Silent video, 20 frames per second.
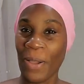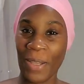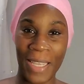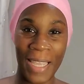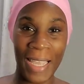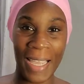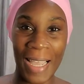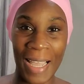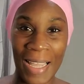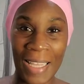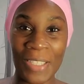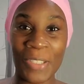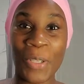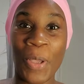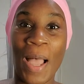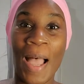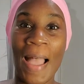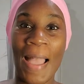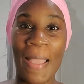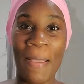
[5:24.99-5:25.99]
Okay guys, so
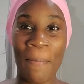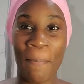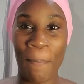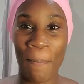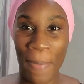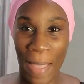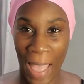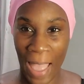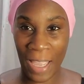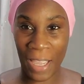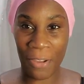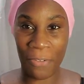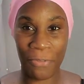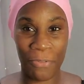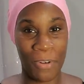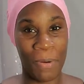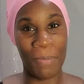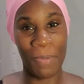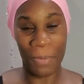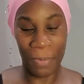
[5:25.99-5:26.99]
I am back
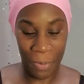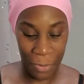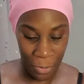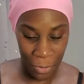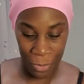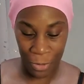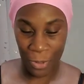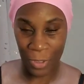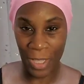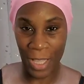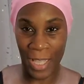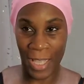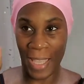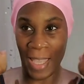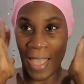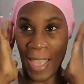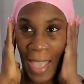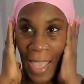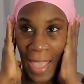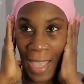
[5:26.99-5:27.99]
from the pool
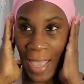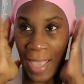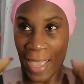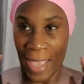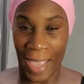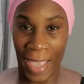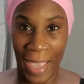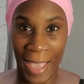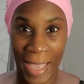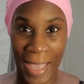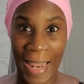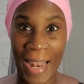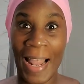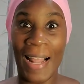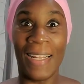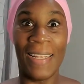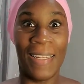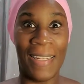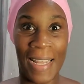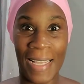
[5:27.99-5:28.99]

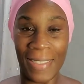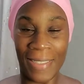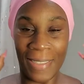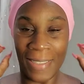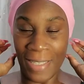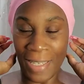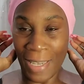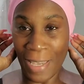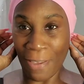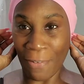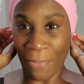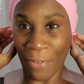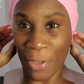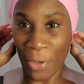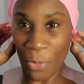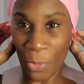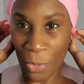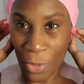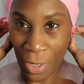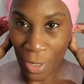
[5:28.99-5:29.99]
and let's see if
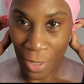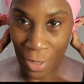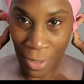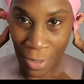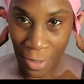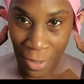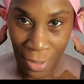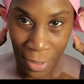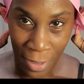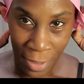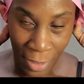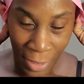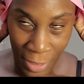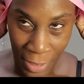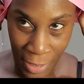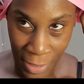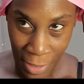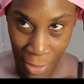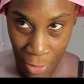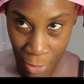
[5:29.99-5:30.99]
it
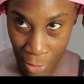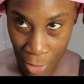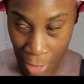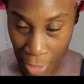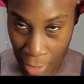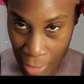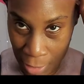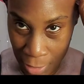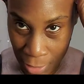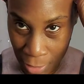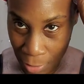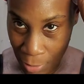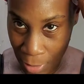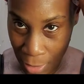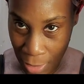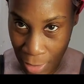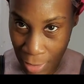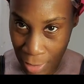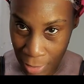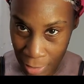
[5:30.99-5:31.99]
worked. Okay, so
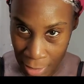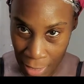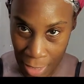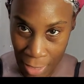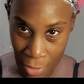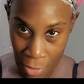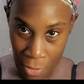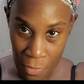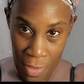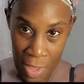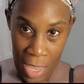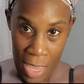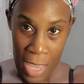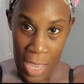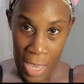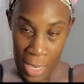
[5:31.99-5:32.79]
we're gonna take off.